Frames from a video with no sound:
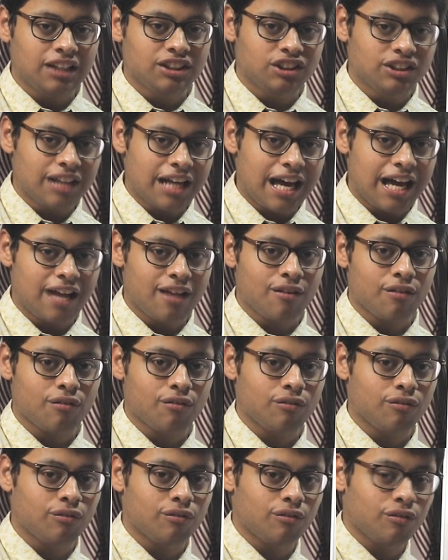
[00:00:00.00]
like
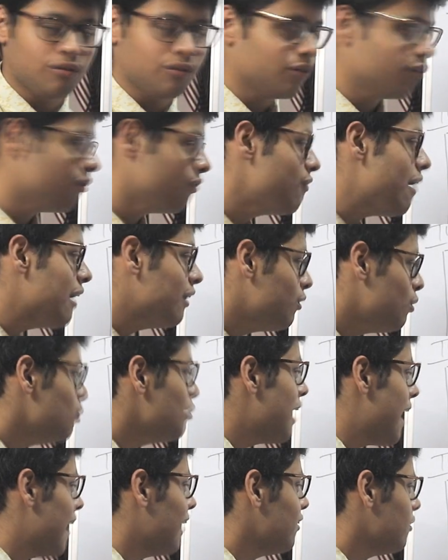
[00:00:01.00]
share,
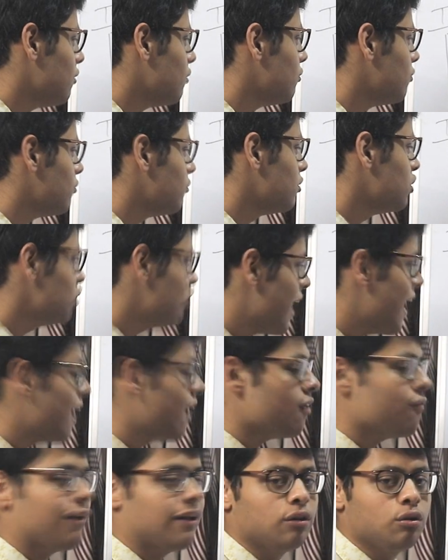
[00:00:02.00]
when to write
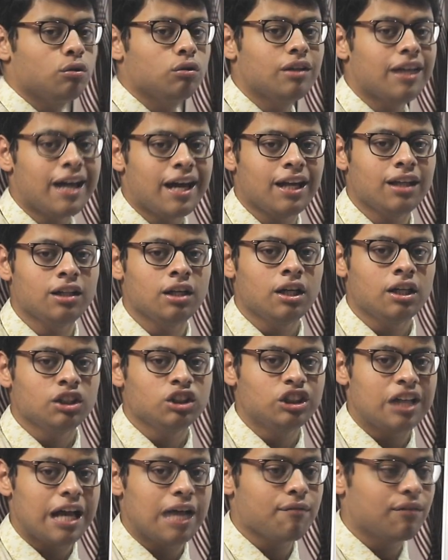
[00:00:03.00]
share, when to write
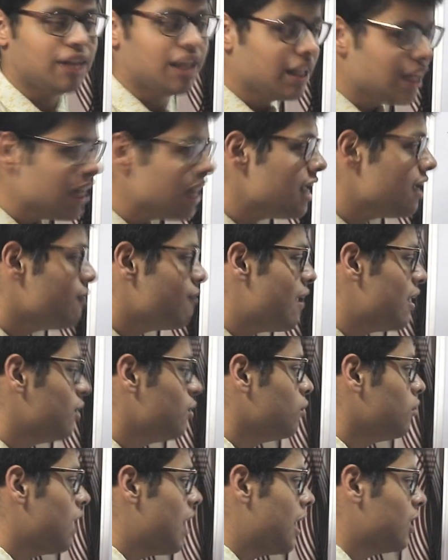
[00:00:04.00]
share with an E,
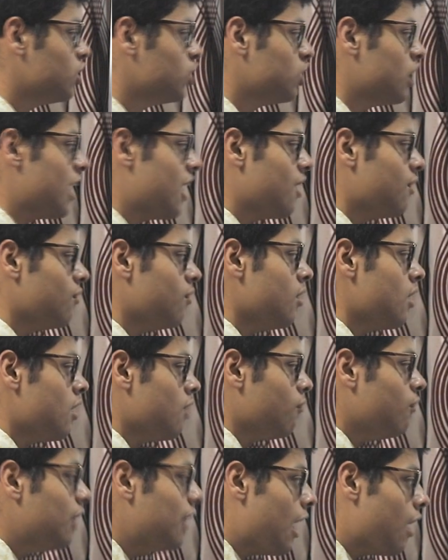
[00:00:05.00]
when to write share
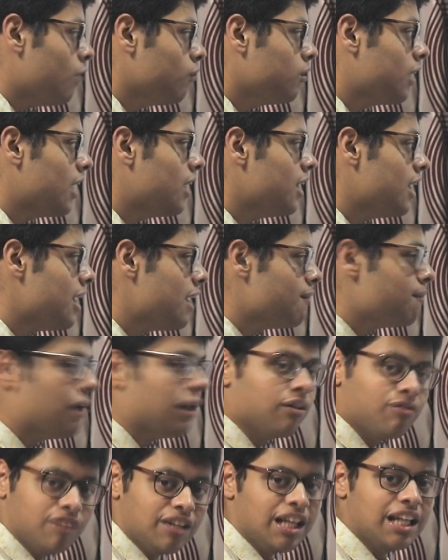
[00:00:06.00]
without an
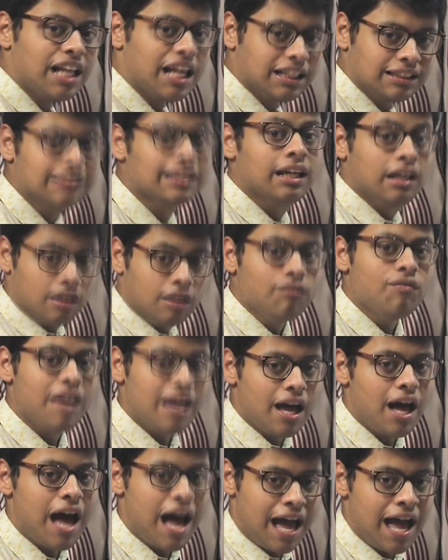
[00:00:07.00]
E but with an S.
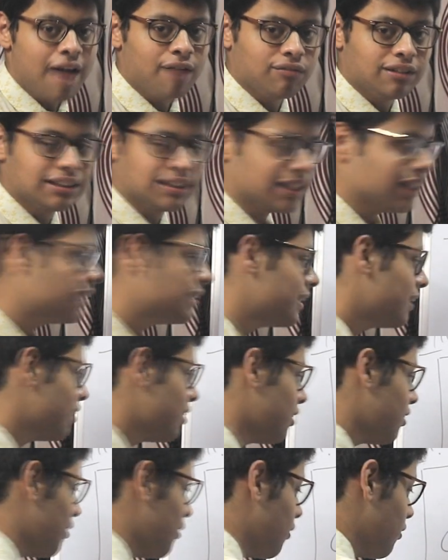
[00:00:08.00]
I have
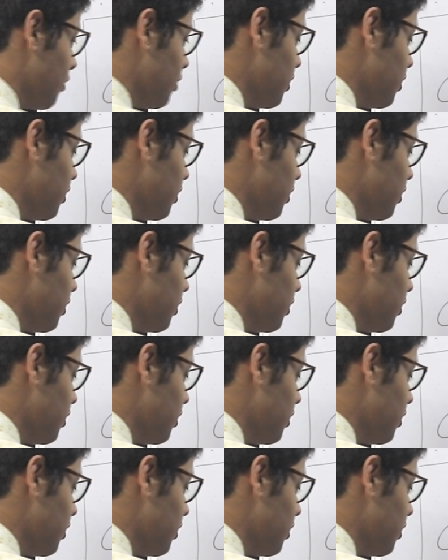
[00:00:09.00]
discussed it